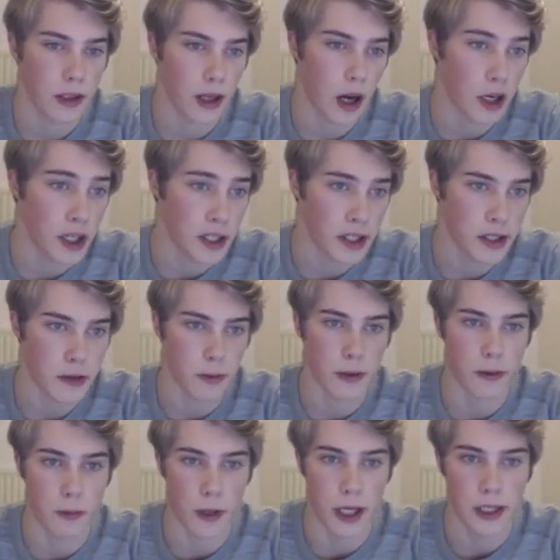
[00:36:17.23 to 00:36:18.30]
Anish
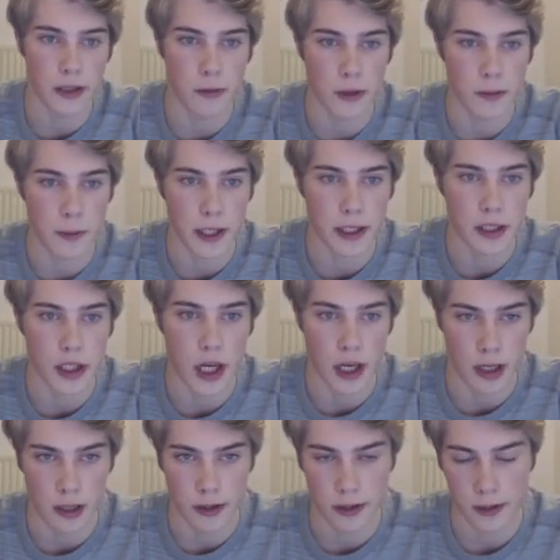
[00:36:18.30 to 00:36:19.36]
with White was playing
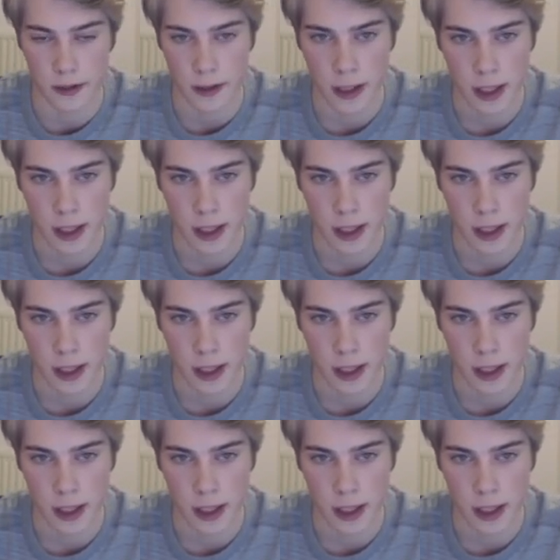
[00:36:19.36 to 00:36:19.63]
Shankland,